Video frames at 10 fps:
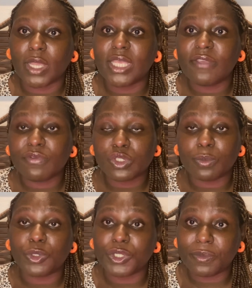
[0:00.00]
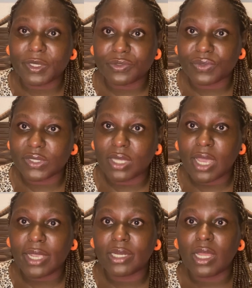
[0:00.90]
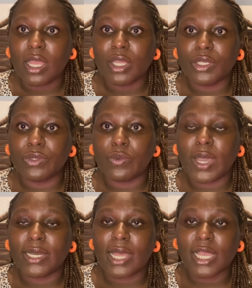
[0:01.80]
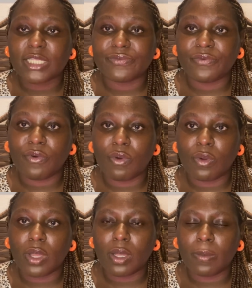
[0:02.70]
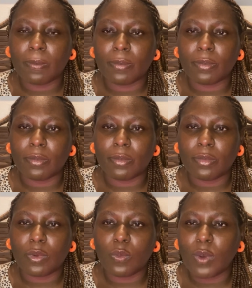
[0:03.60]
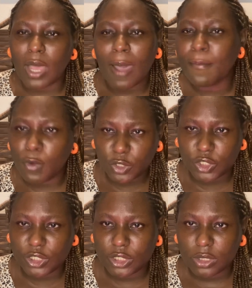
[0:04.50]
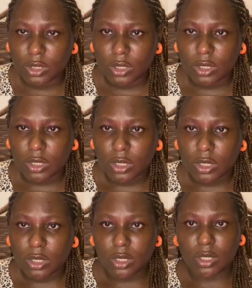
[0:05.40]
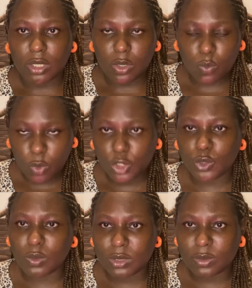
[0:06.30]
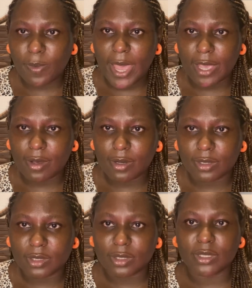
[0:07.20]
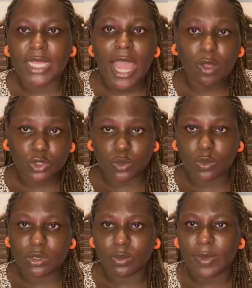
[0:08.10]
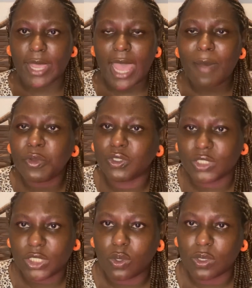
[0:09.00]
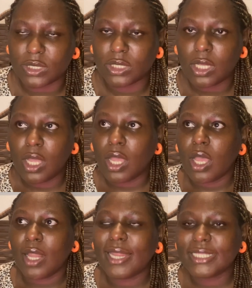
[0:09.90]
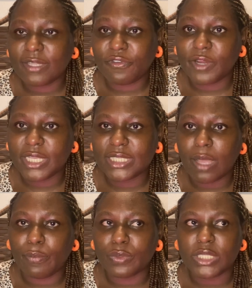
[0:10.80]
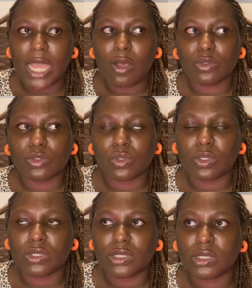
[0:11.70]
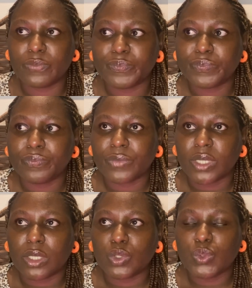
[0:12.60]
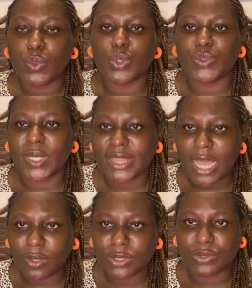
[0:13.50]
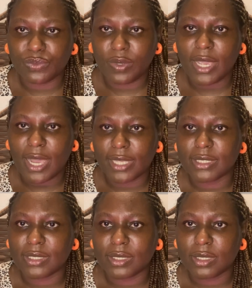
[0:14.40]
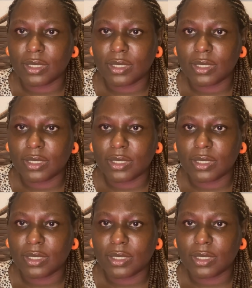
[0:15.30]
give you some documents to sign, and ask for how much what you want to buy costs, the house you want to buy, how much does it cost? Let's say, for example, the house costs 200,000 reais.